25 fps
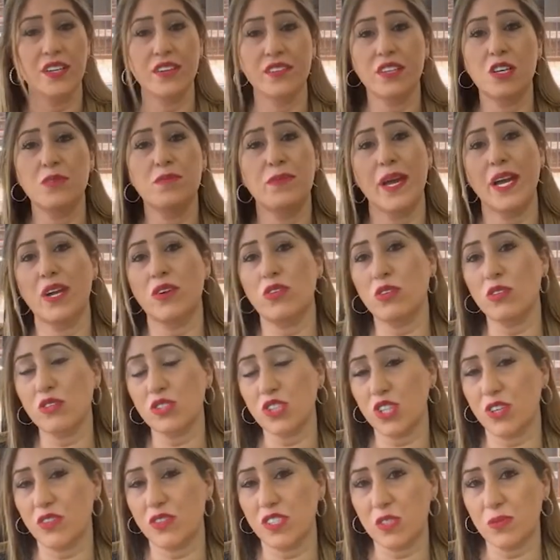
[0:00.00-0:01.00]
The payroll
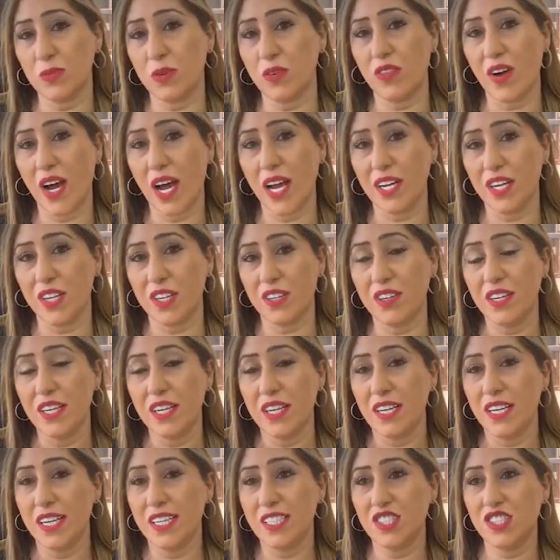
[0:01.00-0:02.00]
service provider
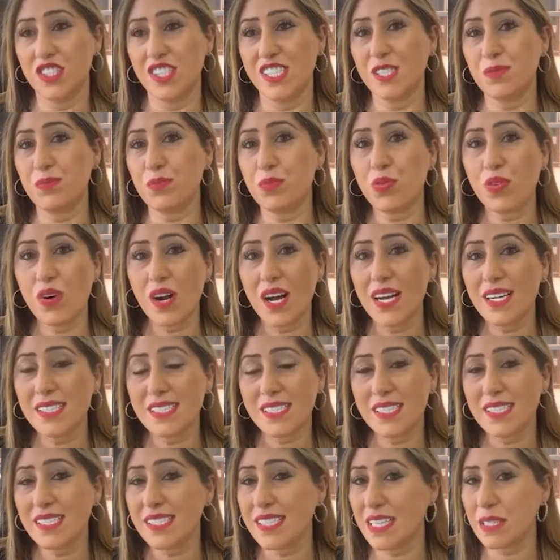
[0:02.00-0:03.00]
is just
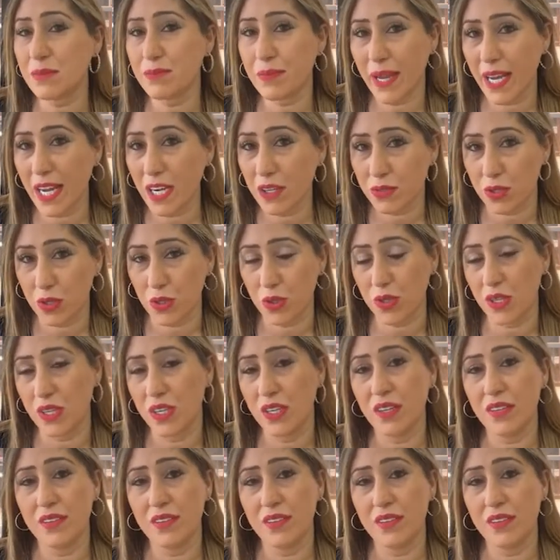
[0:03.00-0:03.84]
processing payroll.